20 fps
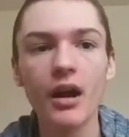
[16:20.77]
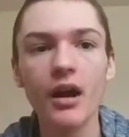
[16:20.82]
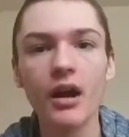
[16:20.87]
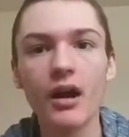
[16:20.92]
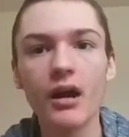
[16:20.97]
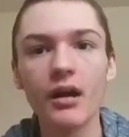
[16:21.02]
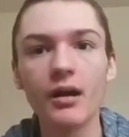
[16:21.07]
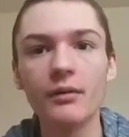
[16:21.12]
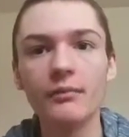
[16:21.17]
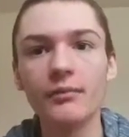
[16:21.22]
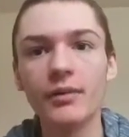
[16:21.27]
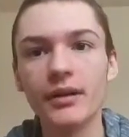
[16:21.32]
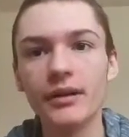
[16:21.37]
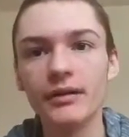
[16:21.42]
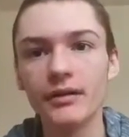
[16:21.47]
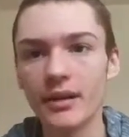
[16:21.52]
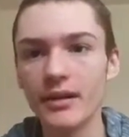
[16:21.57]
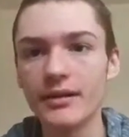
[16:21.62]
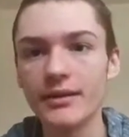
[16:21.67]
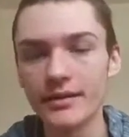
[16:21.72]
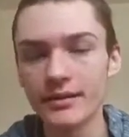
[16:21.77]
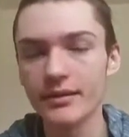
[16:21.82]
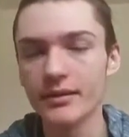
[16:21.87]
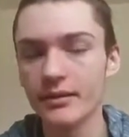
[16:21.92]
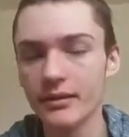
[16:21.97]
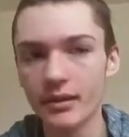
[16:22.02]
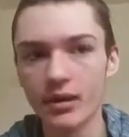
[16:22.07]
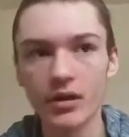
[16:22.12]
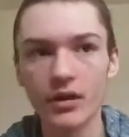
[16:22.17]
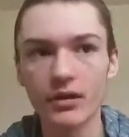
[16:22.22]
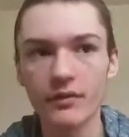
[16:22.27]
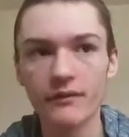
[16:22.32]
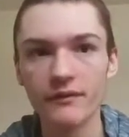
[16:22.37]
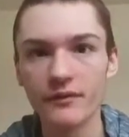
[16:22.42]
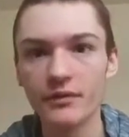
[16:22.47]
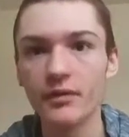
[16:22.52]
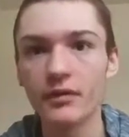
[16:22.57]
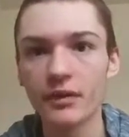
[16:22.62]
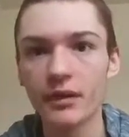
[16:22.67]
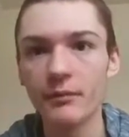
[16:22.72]
um, but it does hurt
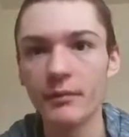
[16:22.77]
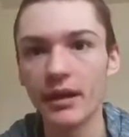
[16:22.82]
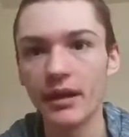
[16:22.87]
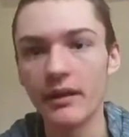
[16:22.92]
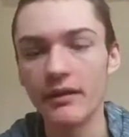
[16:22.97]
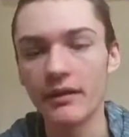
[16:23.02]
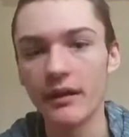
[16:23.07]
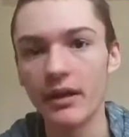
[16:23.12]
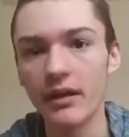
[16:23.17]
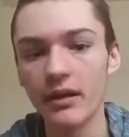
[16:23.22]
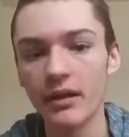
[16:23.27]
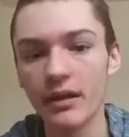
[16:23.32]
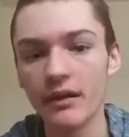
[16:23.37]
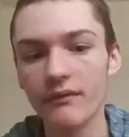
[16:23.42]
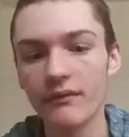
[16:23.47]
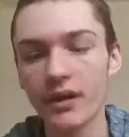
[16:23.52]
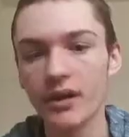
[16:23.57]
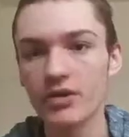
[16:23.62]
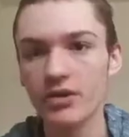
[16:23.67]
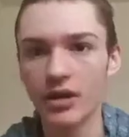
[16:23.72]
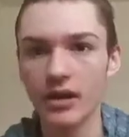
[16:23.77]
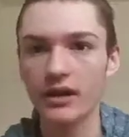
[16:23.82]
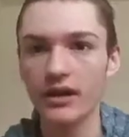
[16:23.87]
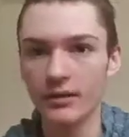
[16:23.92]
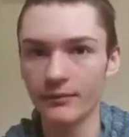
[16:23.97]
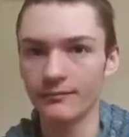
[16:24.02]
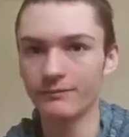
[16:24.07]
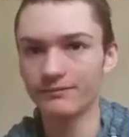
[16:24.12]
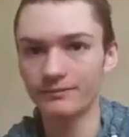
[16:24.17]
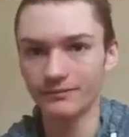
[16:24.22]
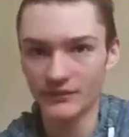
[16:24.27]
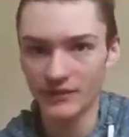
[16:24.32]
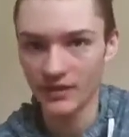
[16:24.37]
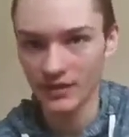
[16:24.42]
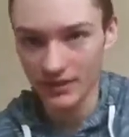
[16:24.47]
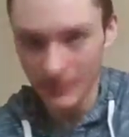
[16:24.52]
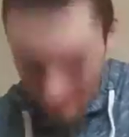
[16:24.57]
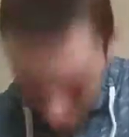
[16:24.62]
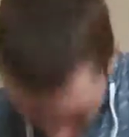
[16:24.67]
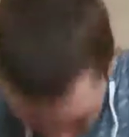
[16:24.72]
for a minute there if I try to
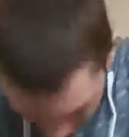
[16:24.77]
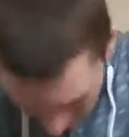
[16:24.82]
just.